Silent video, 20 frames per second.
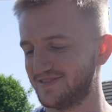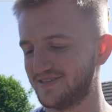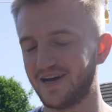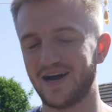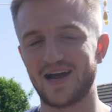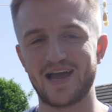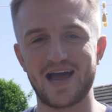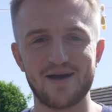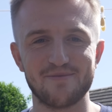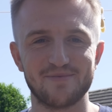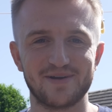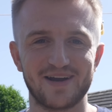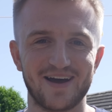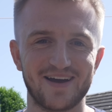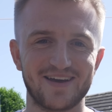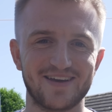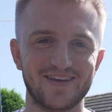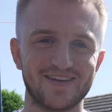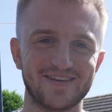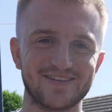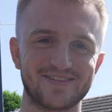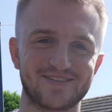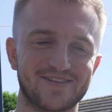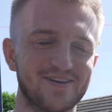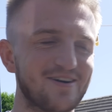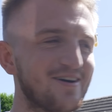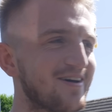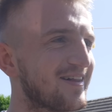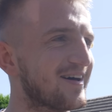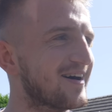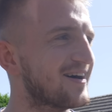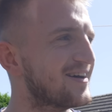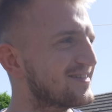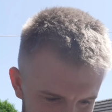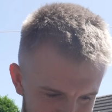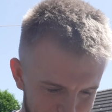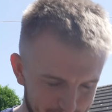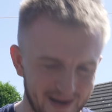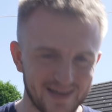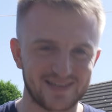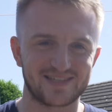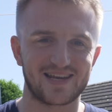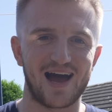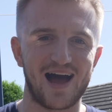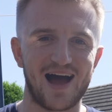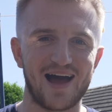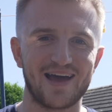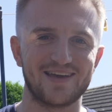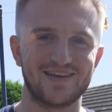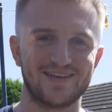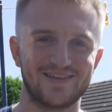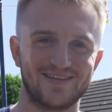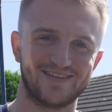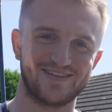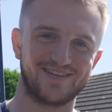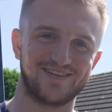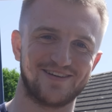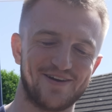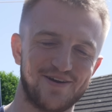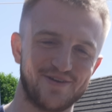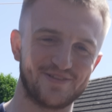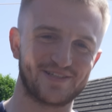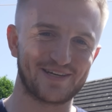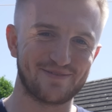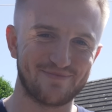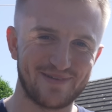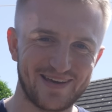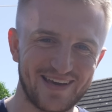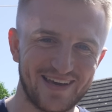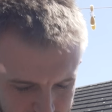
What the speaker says: I am an iHeat installer, but it's Kai. Who's he gonna be?